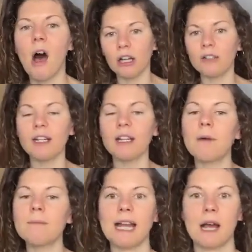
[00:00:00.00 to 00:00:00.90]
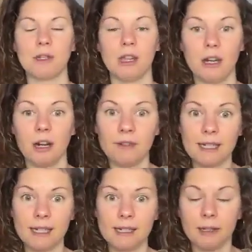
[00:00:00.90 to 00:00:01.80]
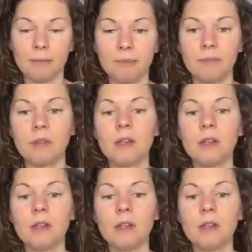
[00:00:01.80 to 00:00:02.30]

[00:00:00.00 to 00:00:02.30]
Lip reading: all of it comes down to the nervous system.